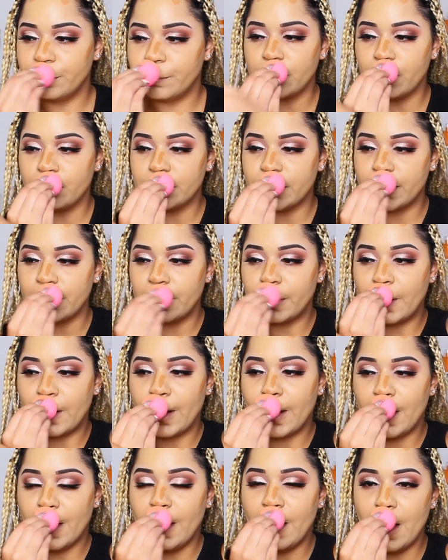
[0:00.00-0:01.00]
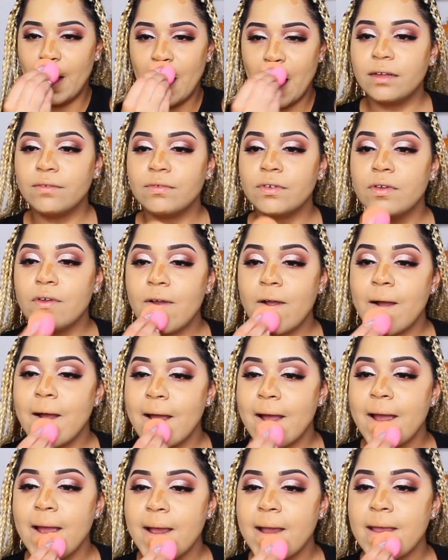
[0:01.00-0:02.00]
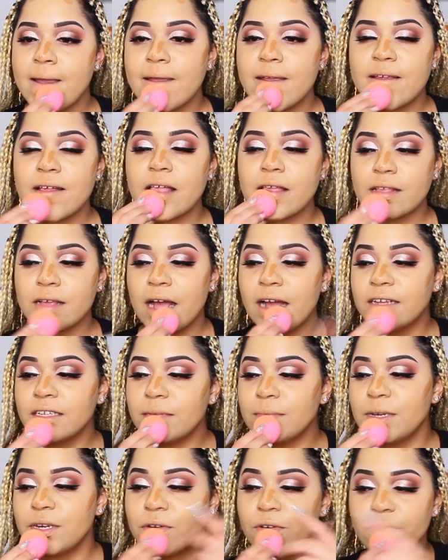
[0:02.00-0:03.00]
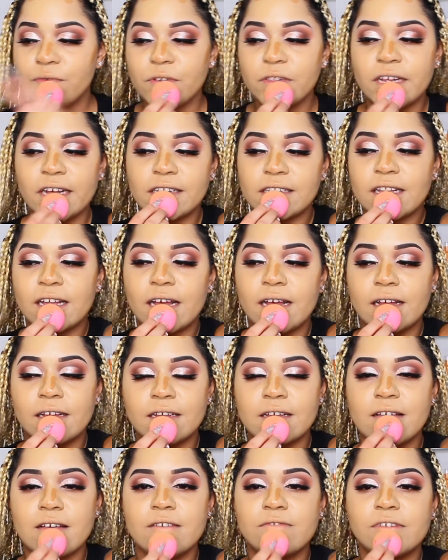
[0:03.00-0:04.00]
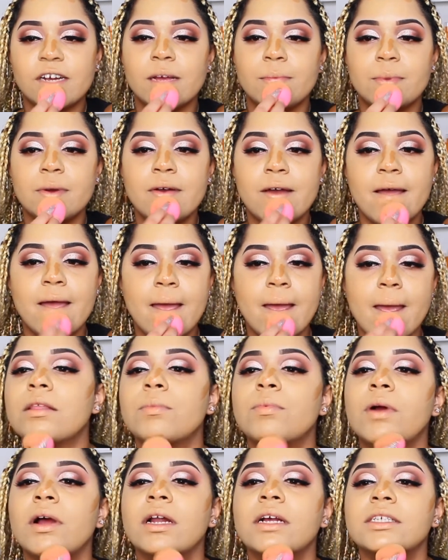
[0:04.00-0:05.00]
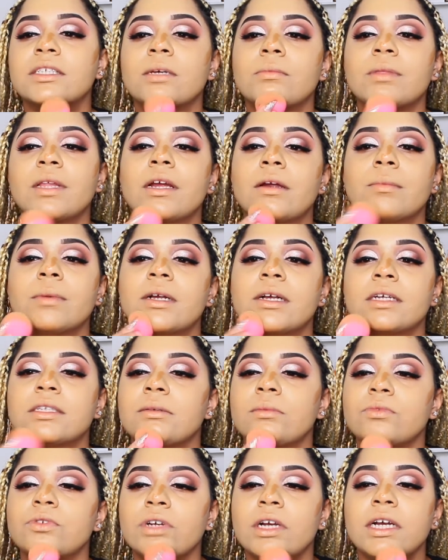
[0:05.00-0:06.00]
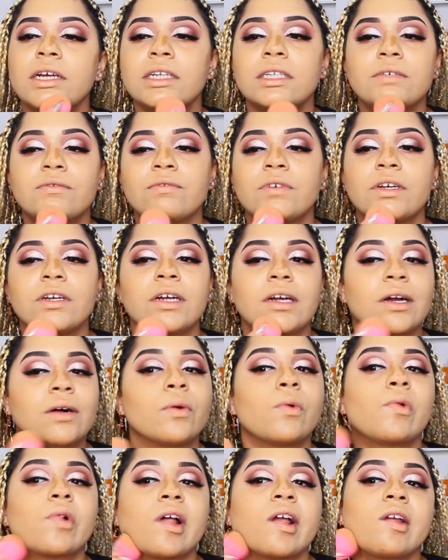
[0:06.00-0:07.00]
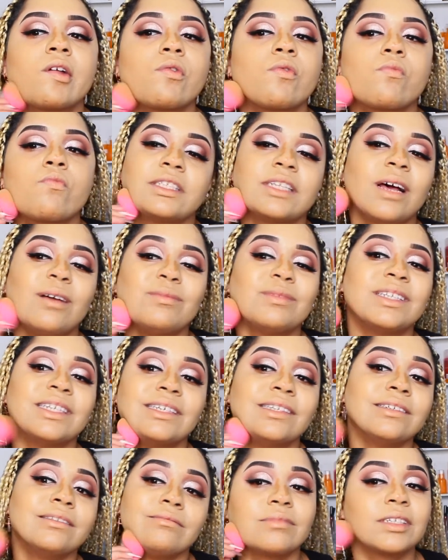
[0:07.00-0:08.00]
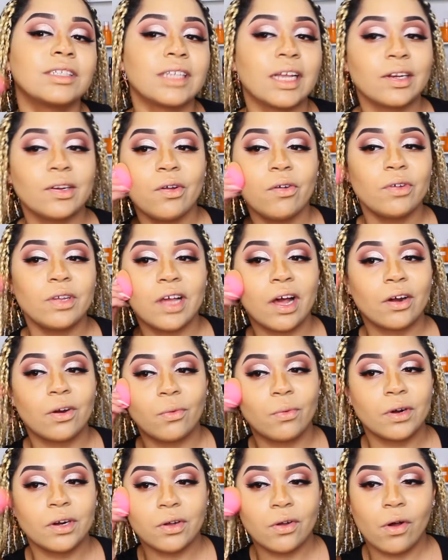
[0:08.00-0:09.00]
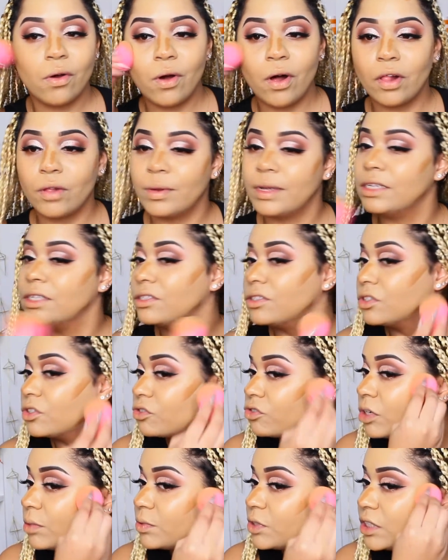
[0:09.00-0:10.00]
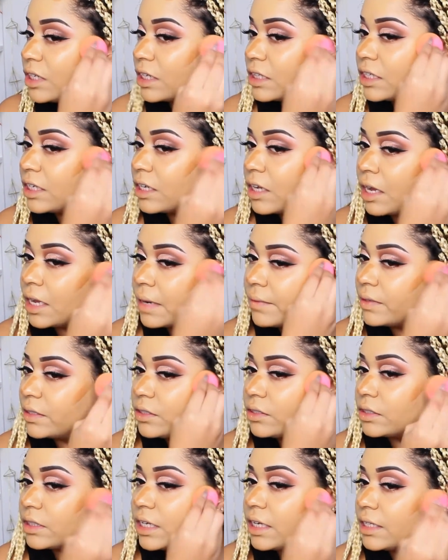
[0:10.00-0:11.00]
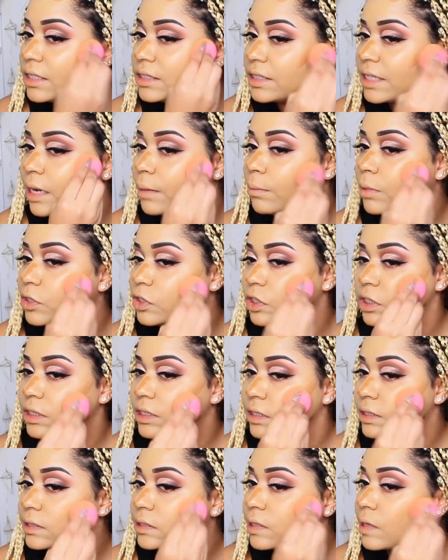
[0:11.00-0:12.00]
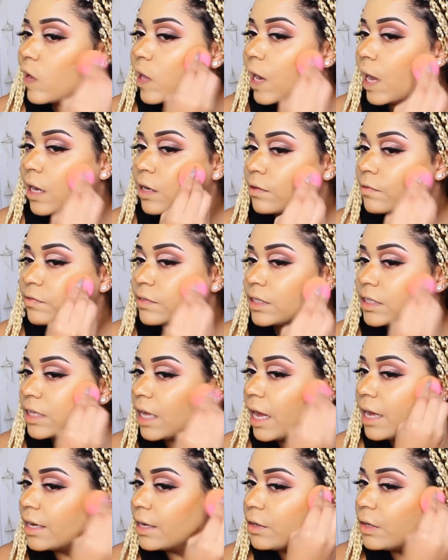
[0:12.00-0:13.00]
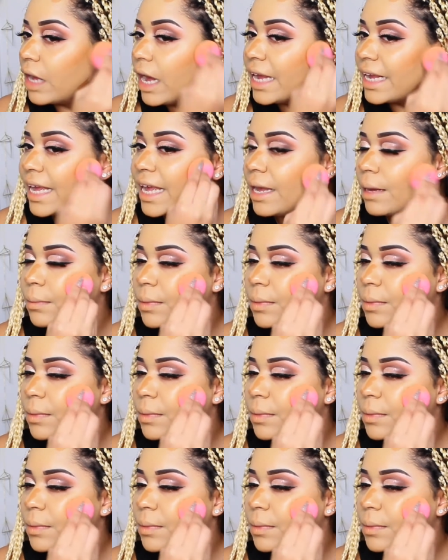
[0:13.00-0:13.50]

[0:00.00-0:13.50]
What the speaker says: up there. If you guys, let me know if you like that, if I put the products up there, because I'm trying to figure out like something, because I know y'all don't want to go all the way to the description and click on every little thing to see how much it is, and I can't